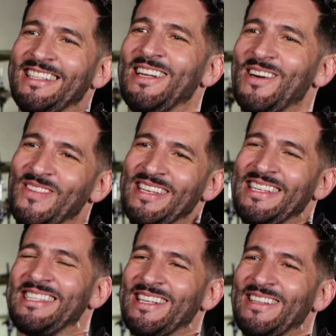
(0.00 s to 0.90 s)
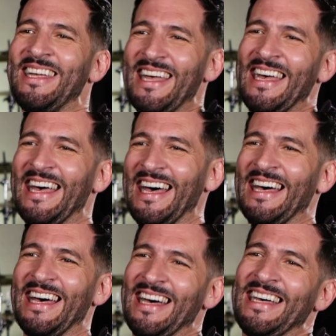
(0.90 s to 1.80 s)
You know what I
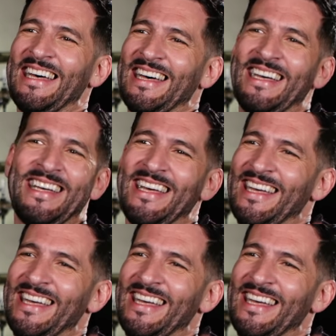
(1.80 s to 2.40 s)
mean?